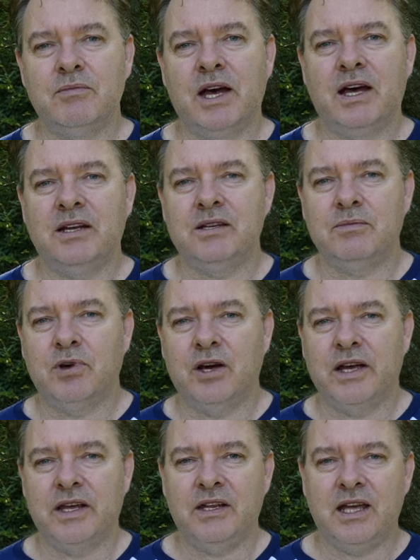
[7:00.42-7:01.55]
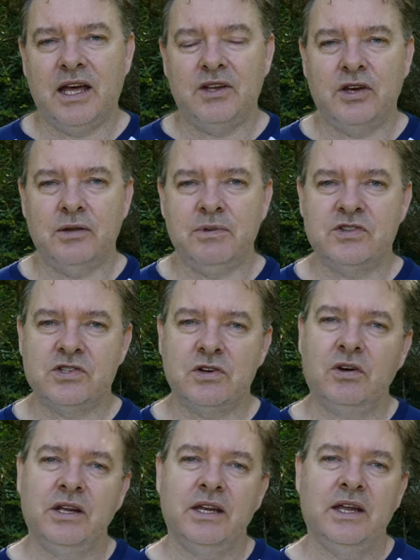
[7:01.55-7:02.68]
market by
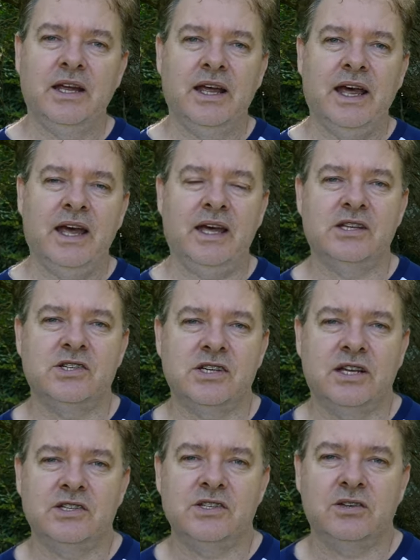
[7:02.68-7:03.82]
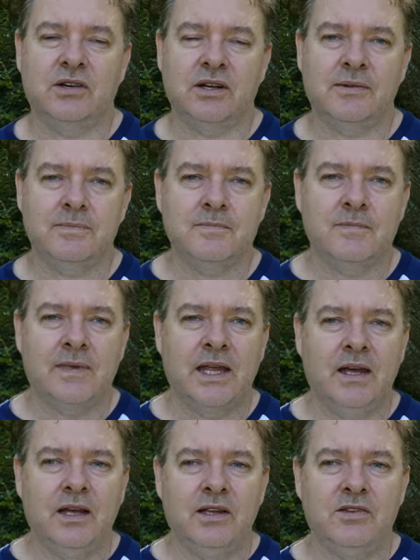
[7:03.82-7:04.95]
Adobestock and Shutterstock.
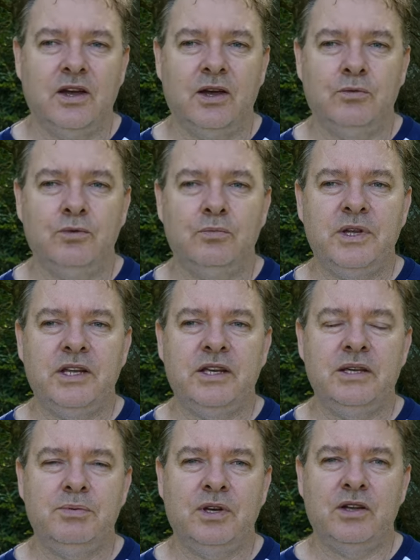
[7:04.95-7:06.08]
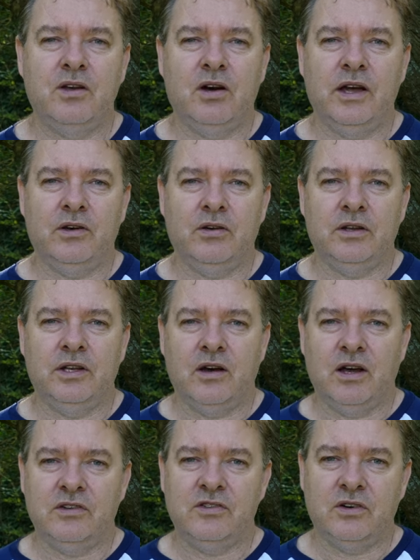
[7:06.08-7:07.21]
So we'll be keeping an eye on
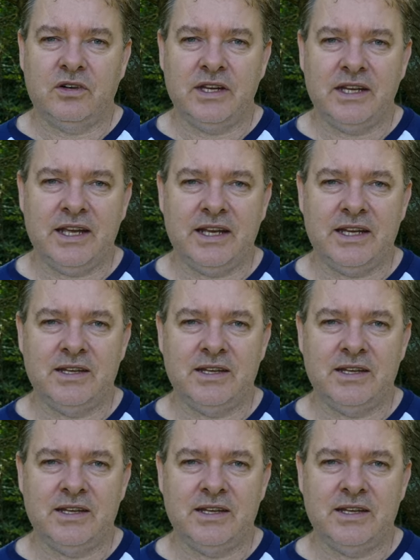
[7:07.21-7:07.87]
Istock Getty.